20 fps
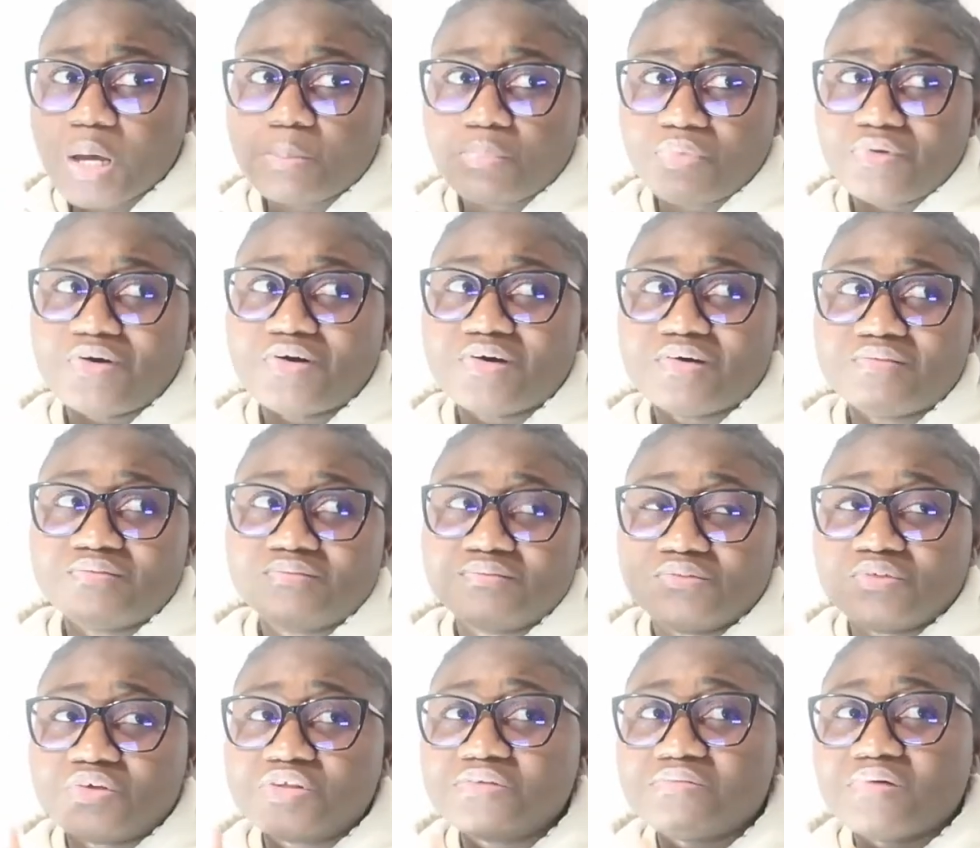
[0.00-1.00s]
But
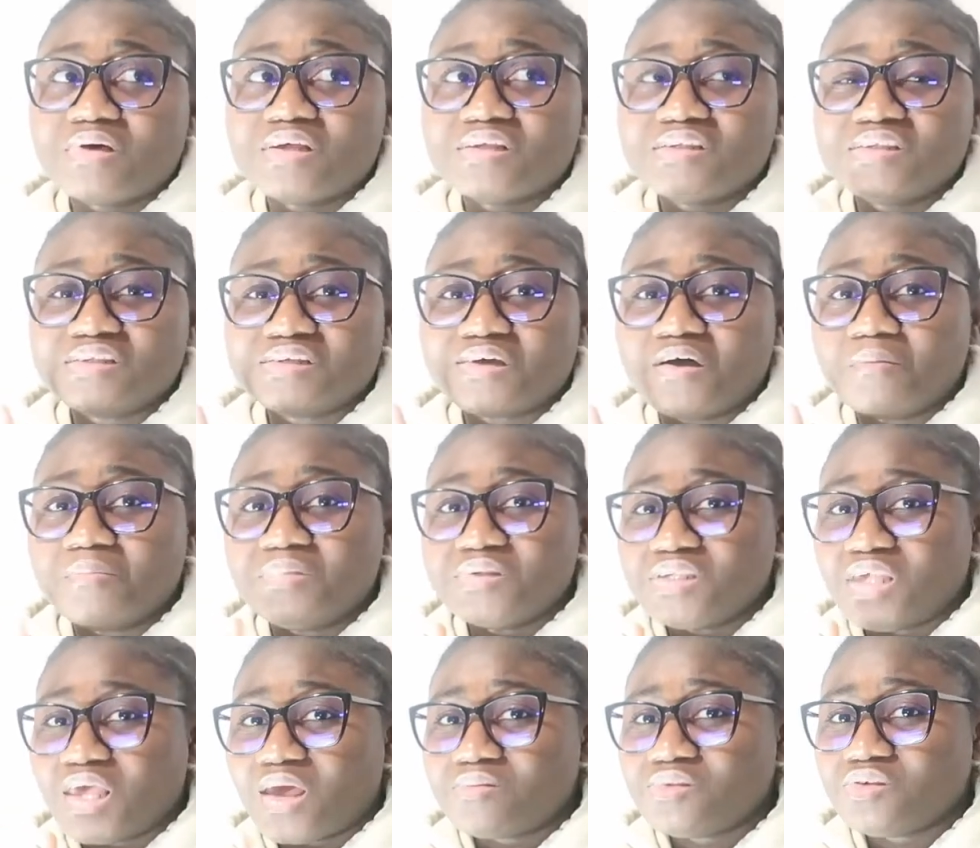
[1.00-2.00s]
those ones, I'll be
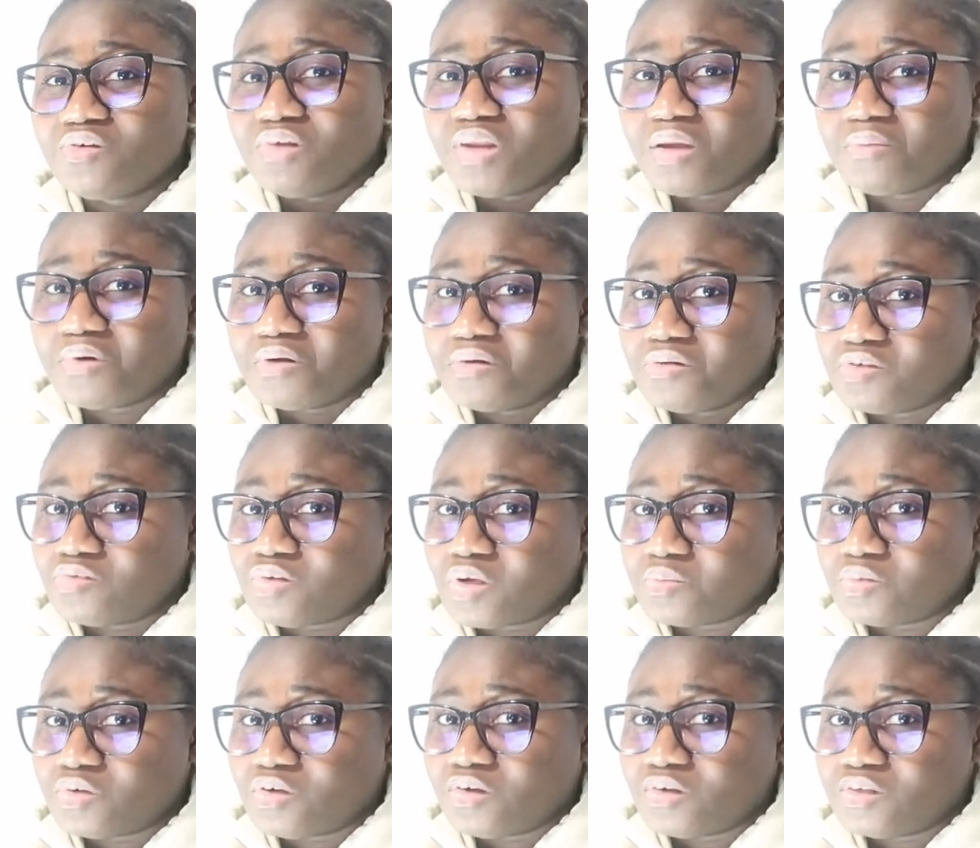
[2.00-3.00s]
skeptical about those
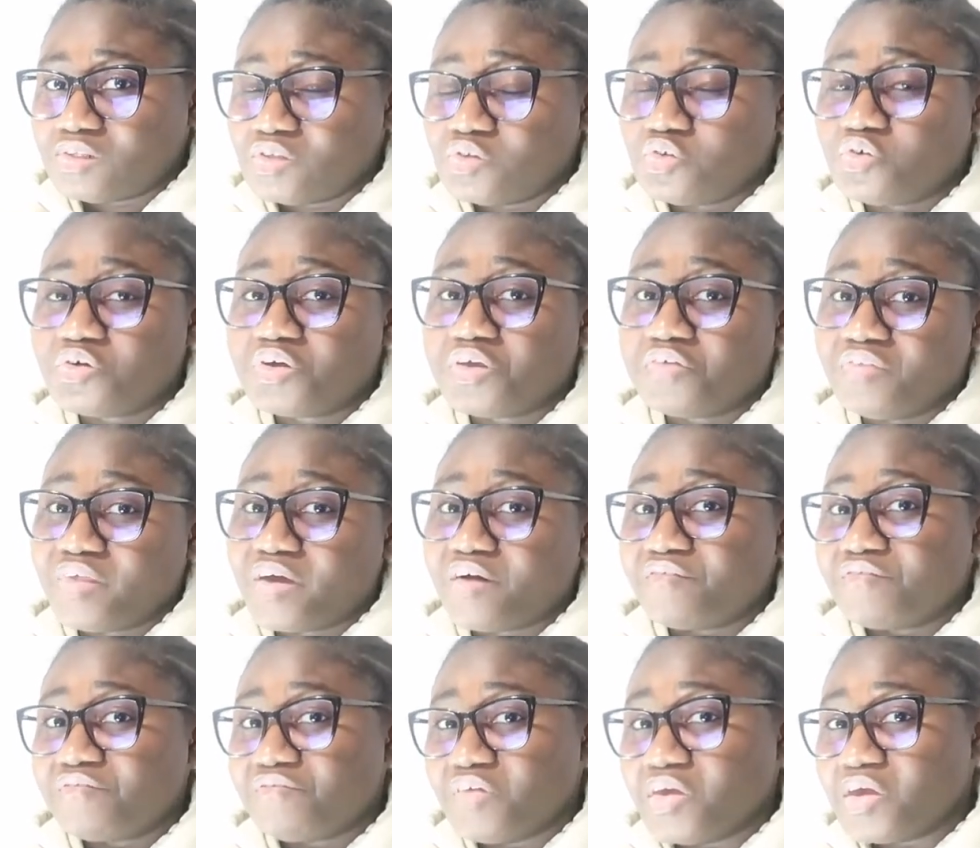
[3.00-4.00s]
ones because I don't know if they
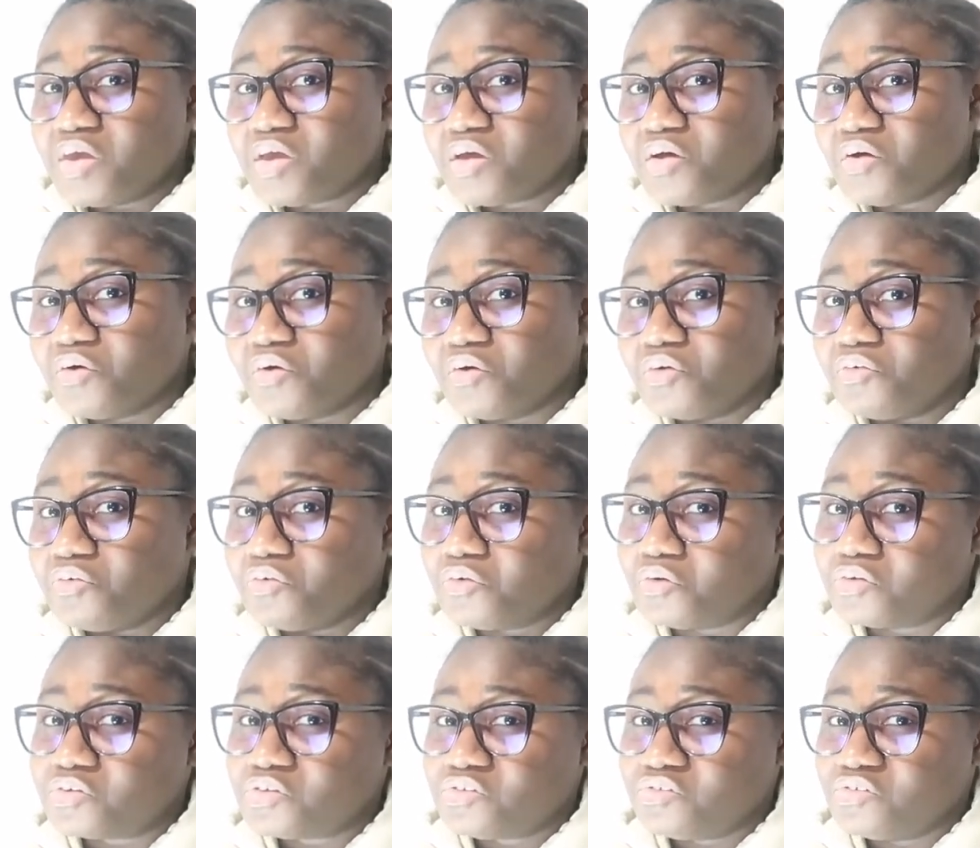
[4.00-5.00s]
are fake or
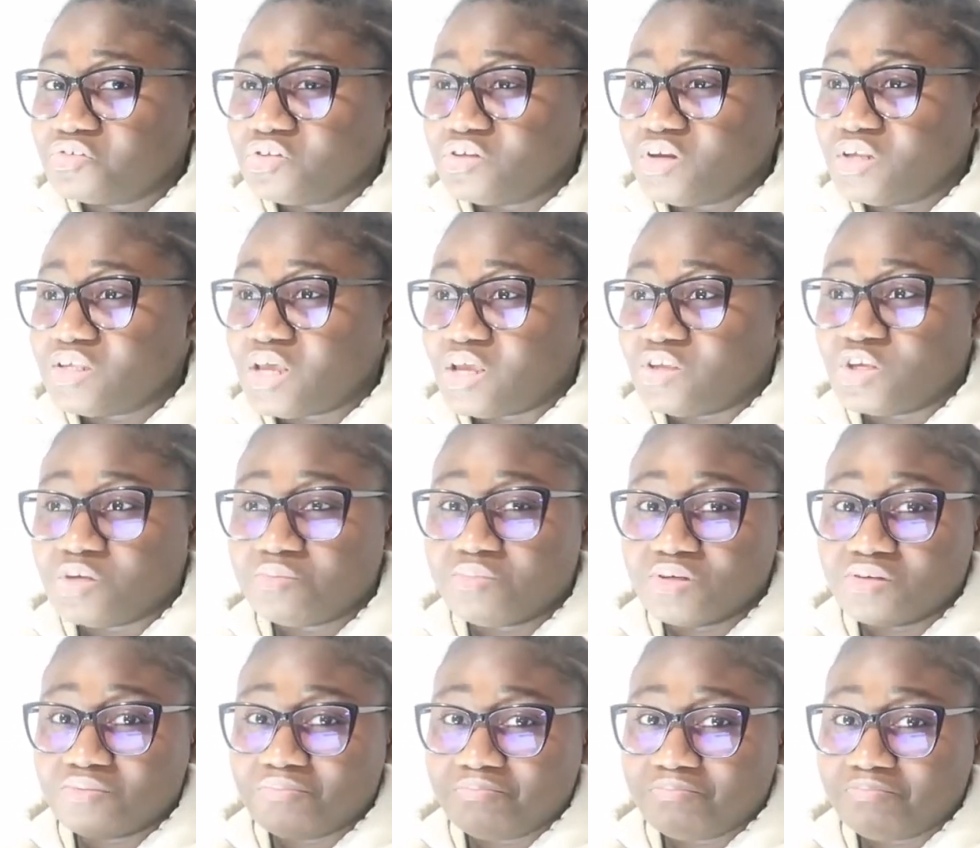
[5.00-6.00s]
not. No students can just
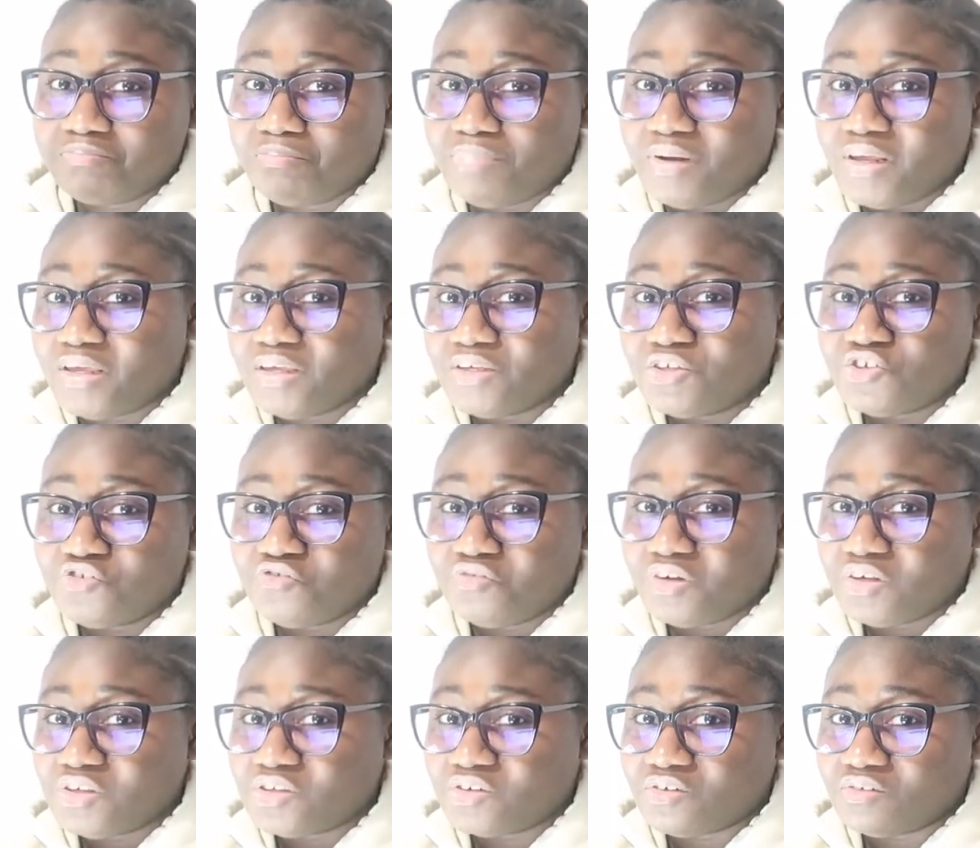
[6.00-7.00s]
be playing
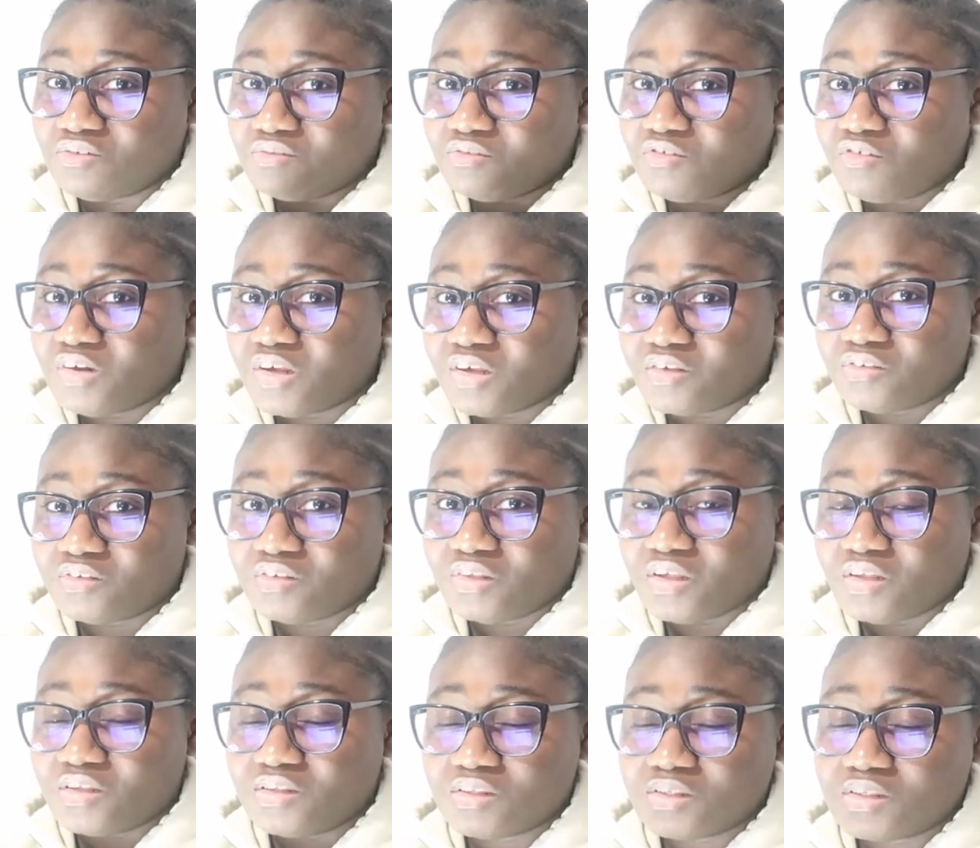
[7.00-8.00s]
tricks on other
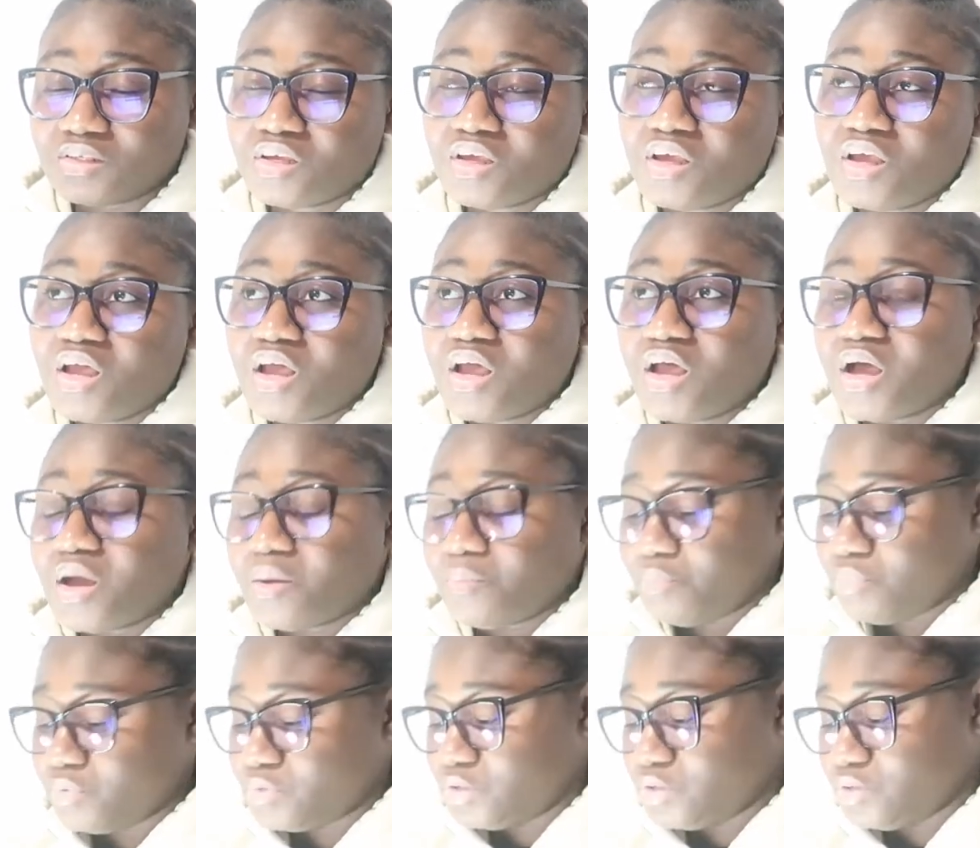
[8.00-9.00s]
students
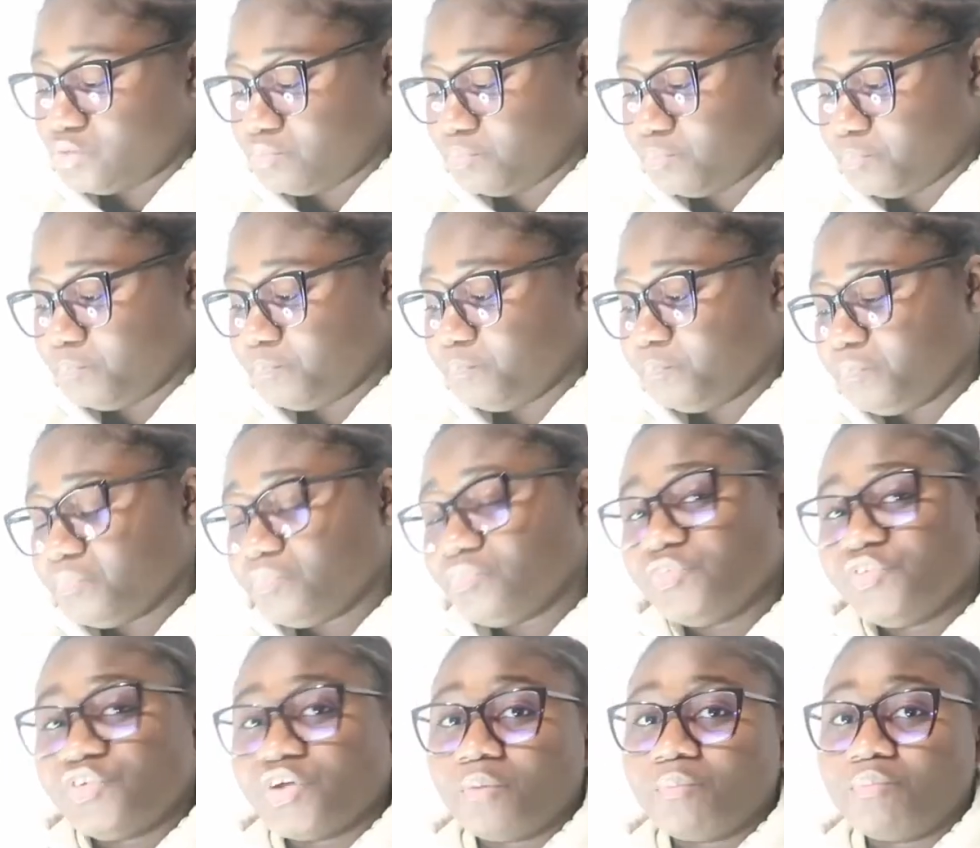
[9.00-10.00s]
and putting
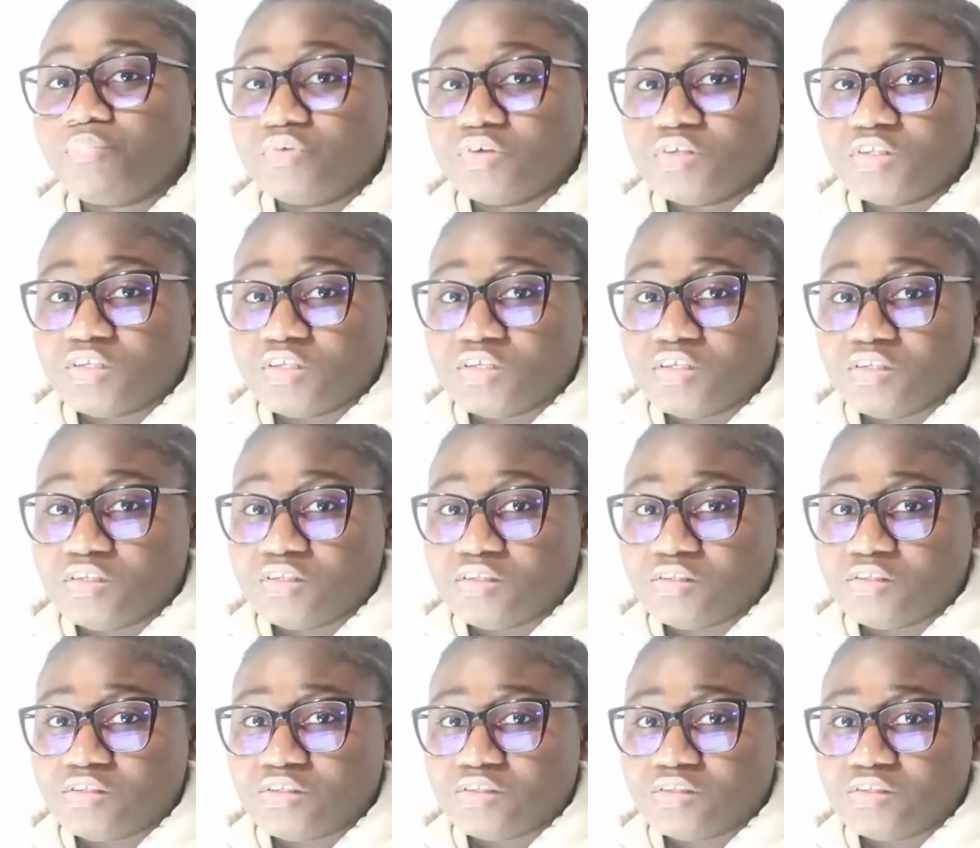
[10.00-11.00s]
job postings.